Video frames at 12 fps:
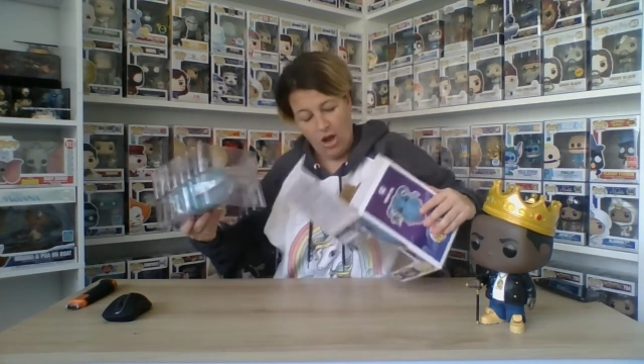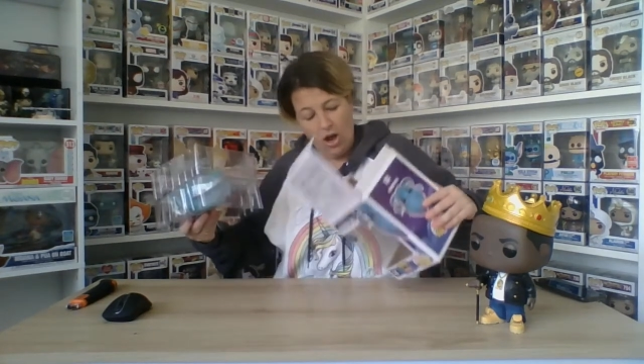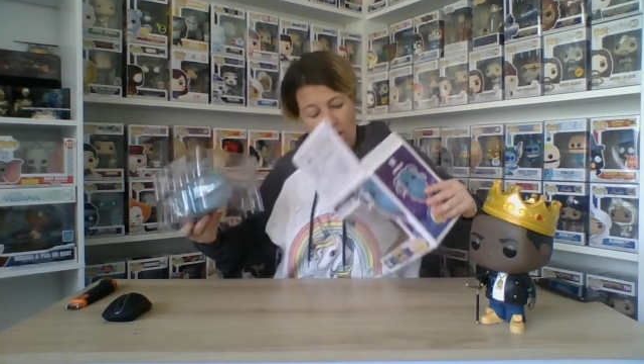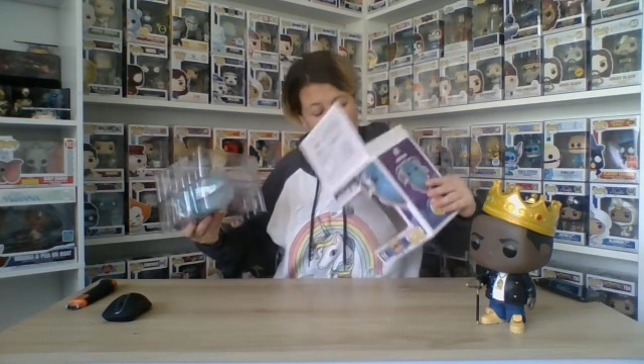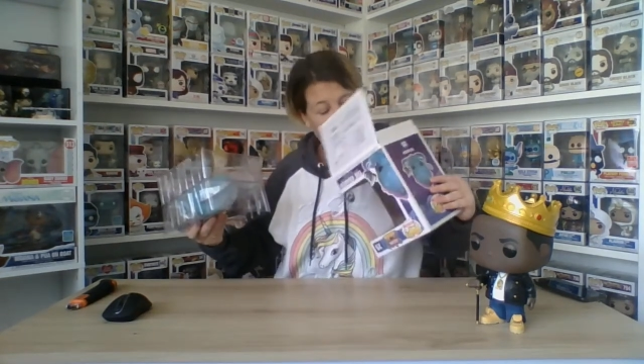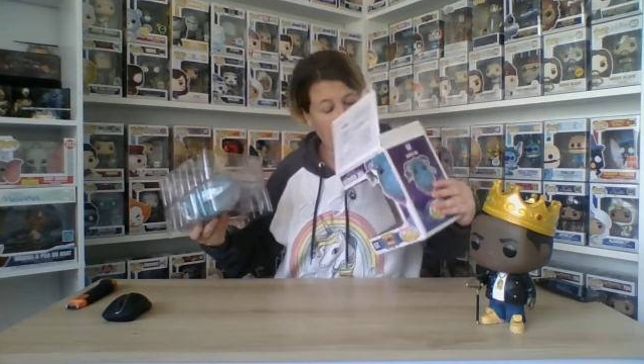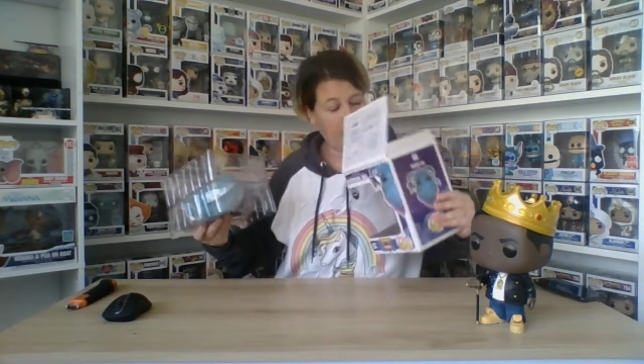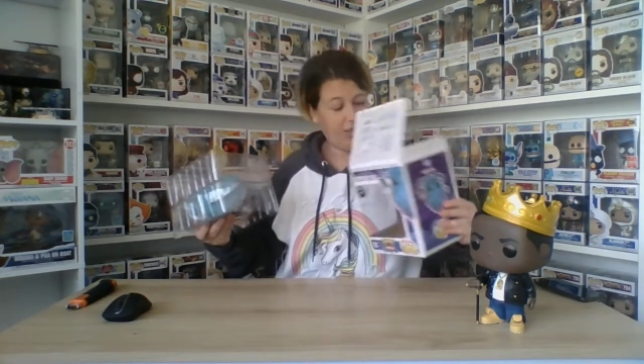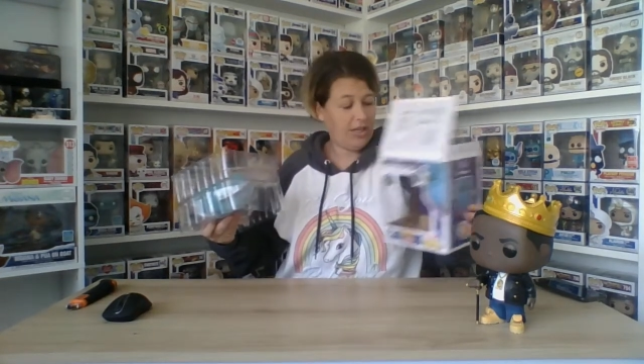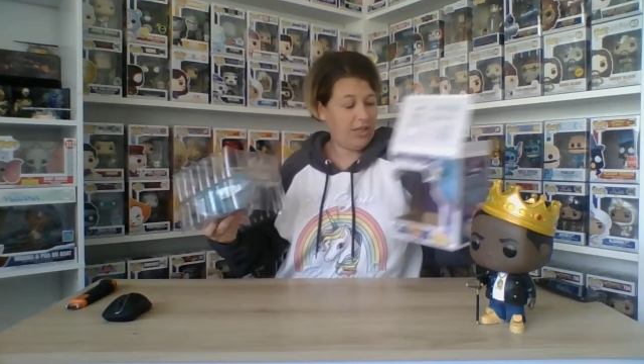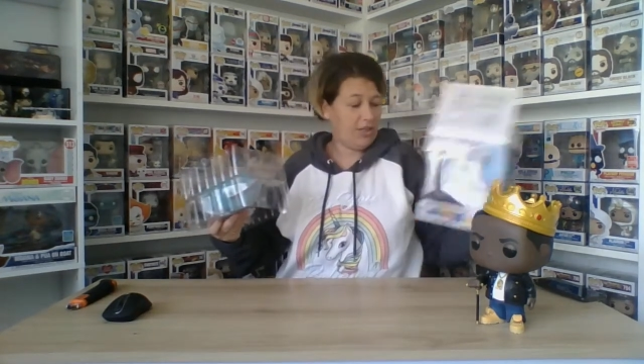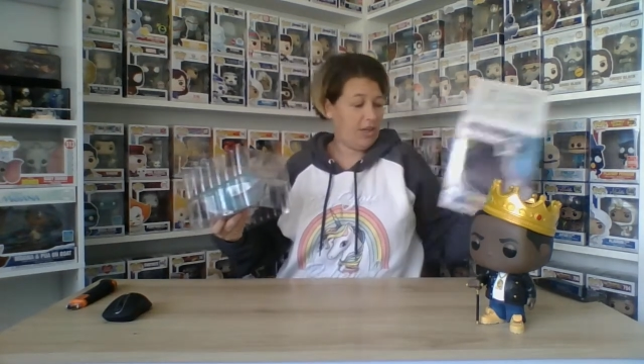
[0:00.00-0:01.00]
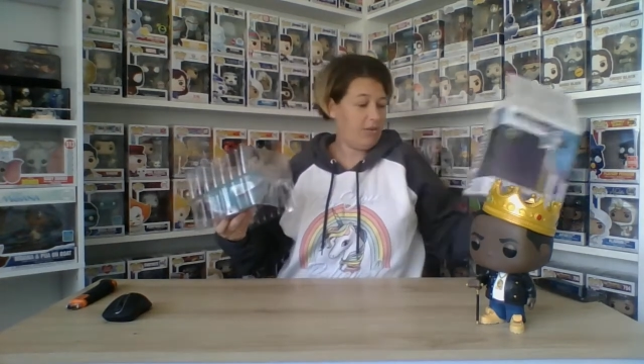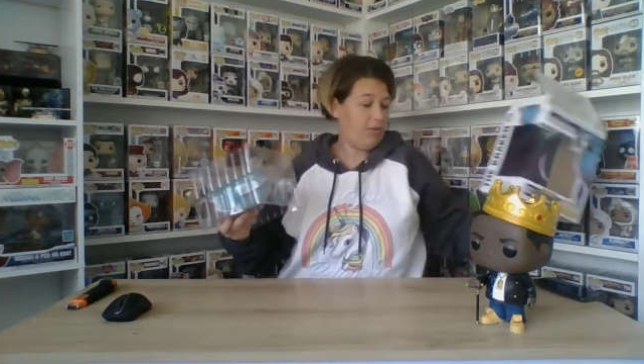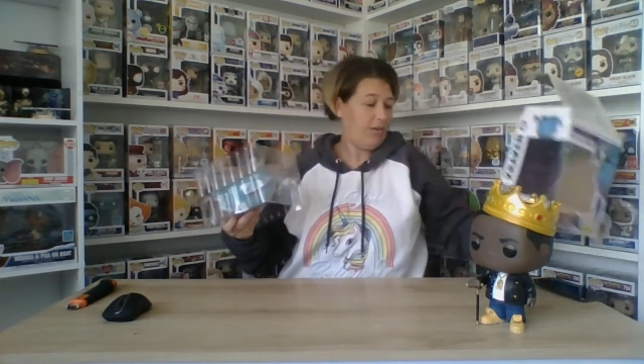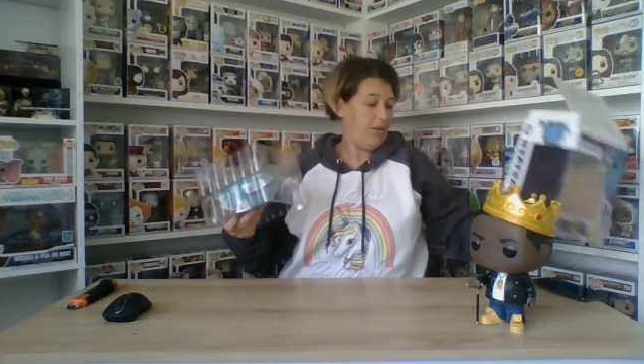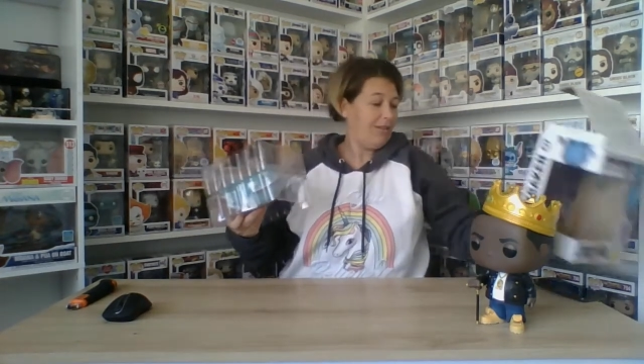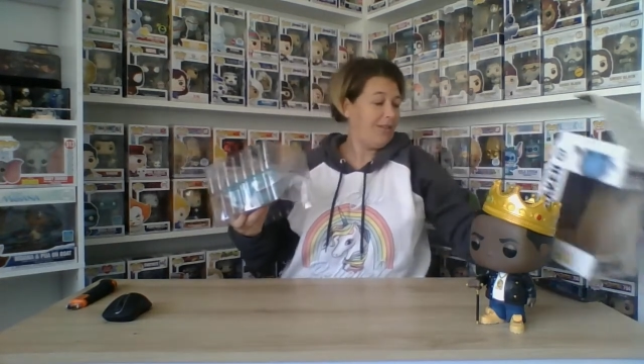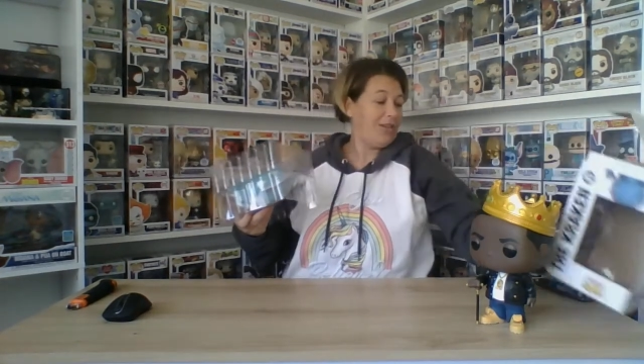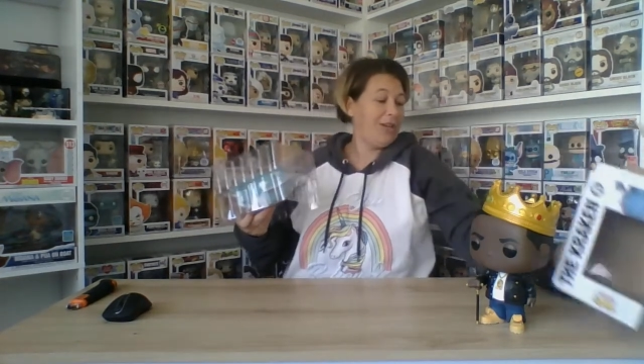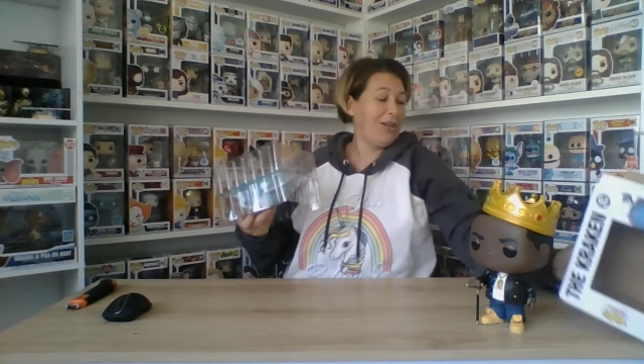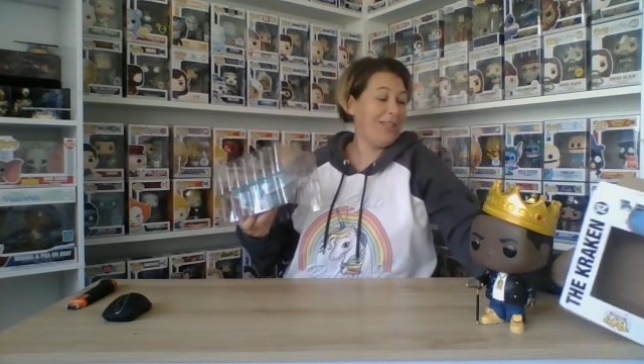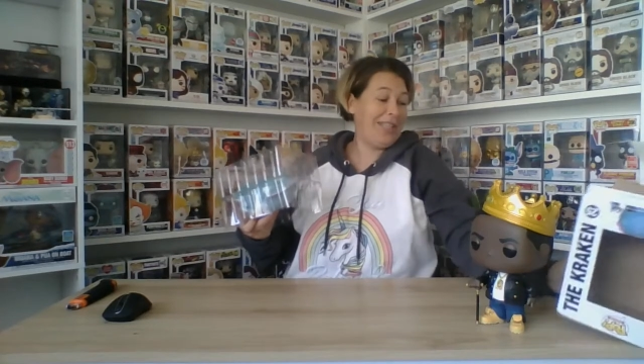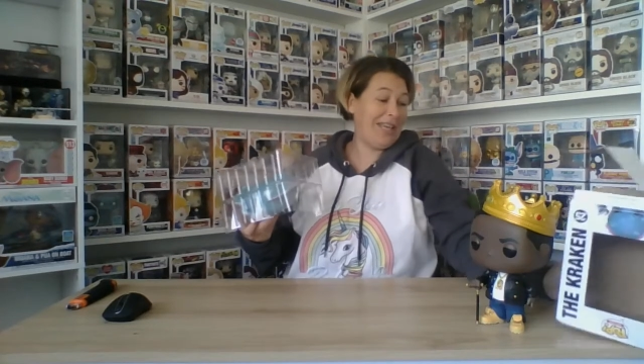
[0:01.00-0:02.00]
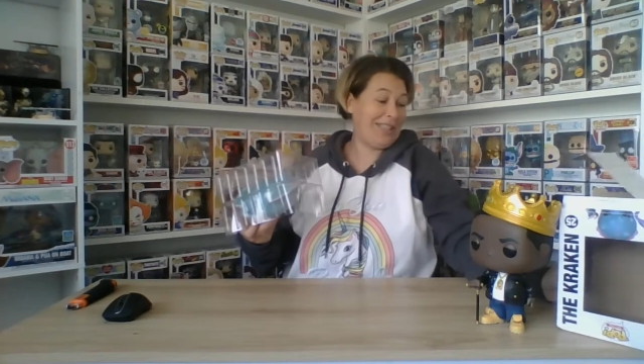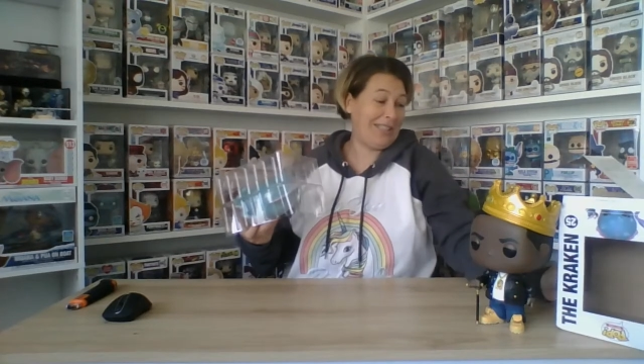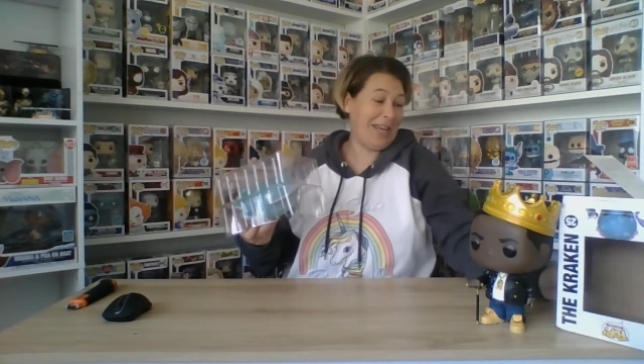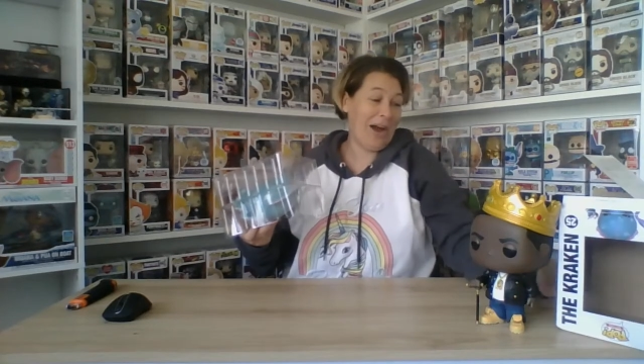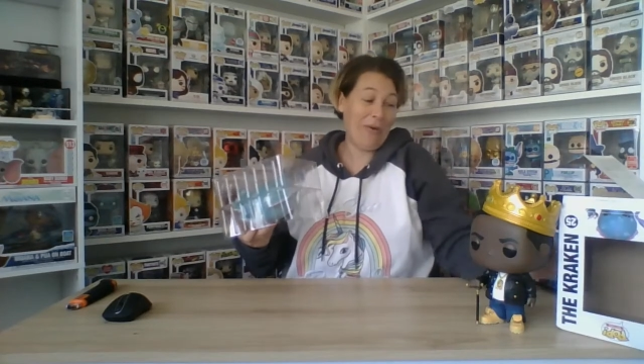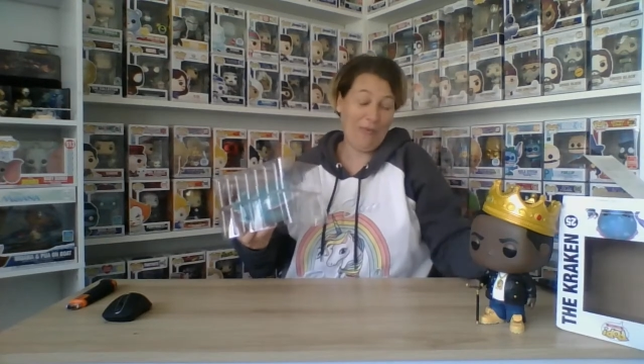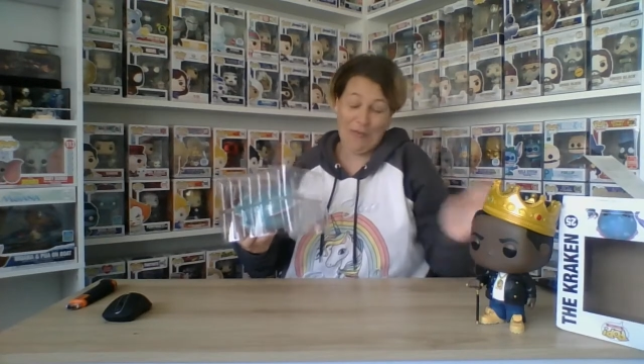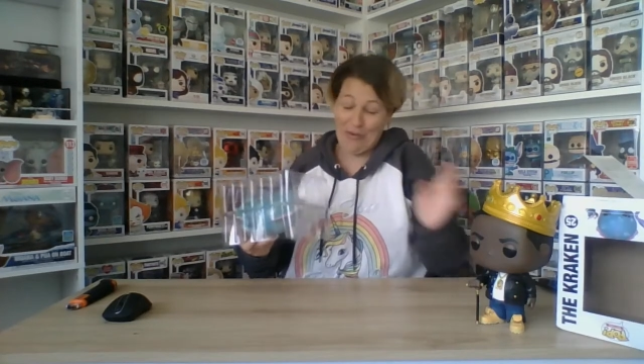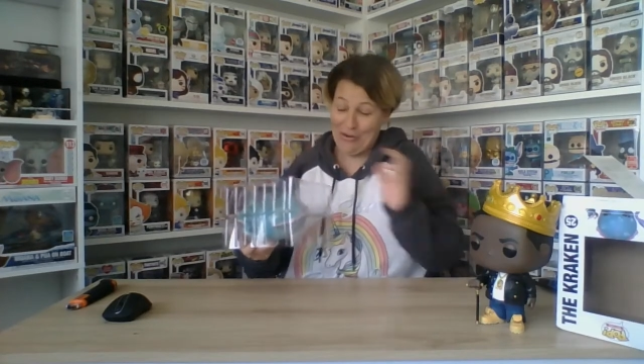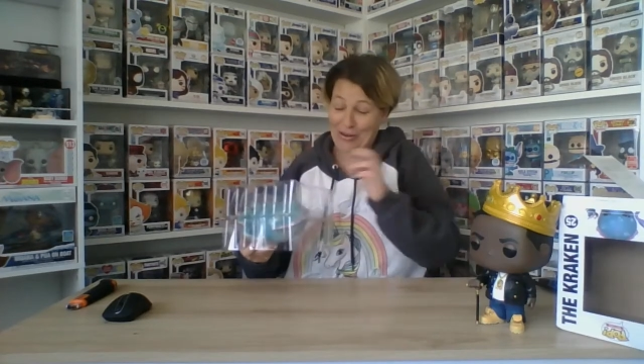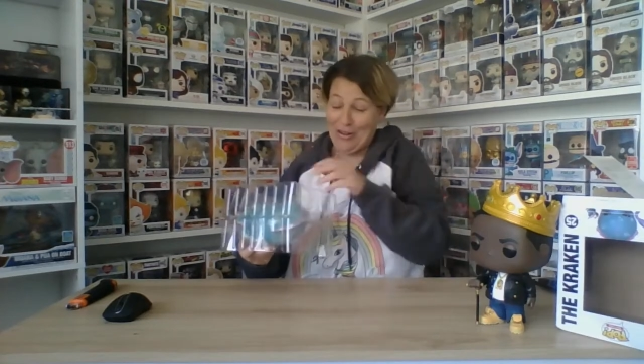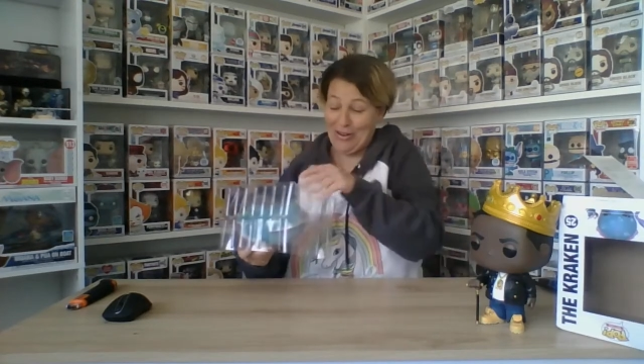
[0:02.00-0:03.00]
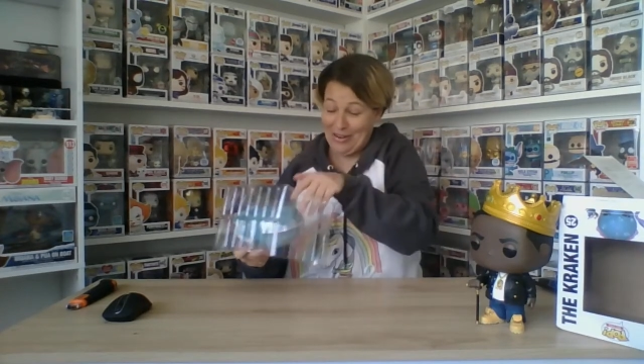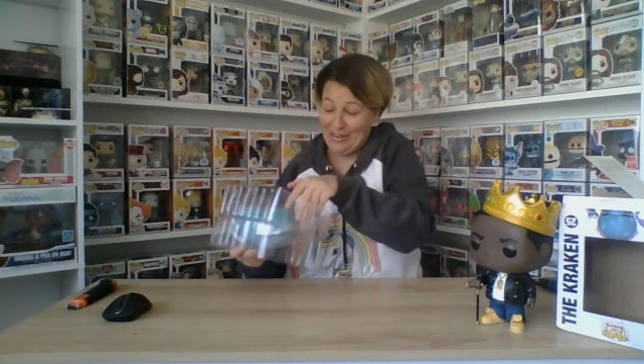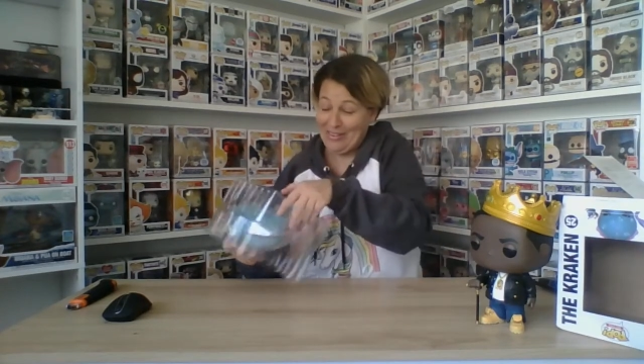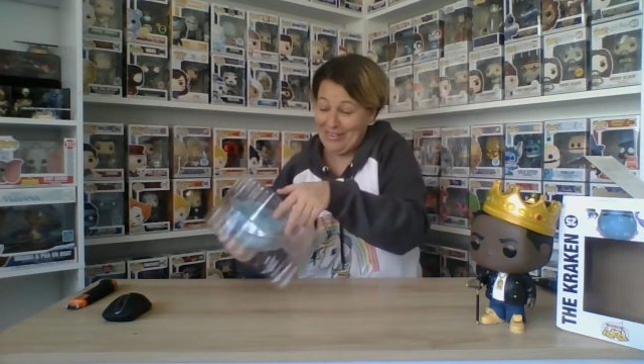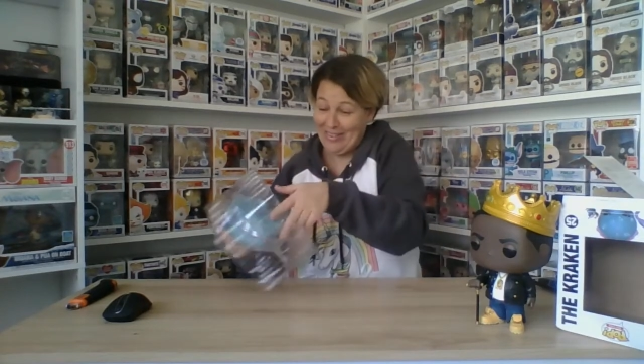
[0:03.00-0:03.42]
Oh, Jenny, don't look. Because he's going for a lot.